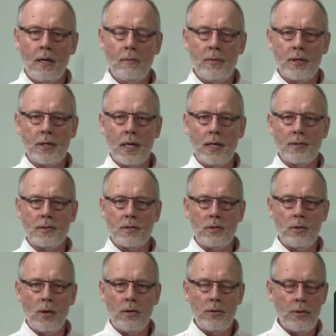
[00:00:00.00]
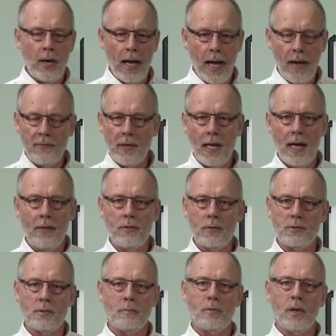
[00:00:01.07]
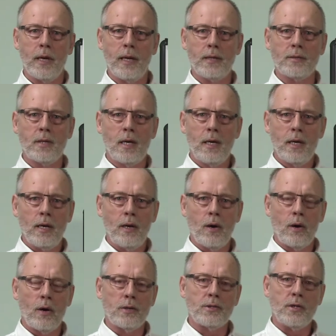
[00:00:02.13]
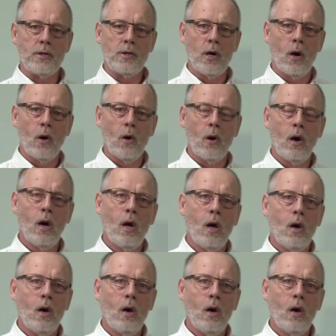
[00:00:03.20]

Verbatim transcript: because you, you have to have those in place in order to know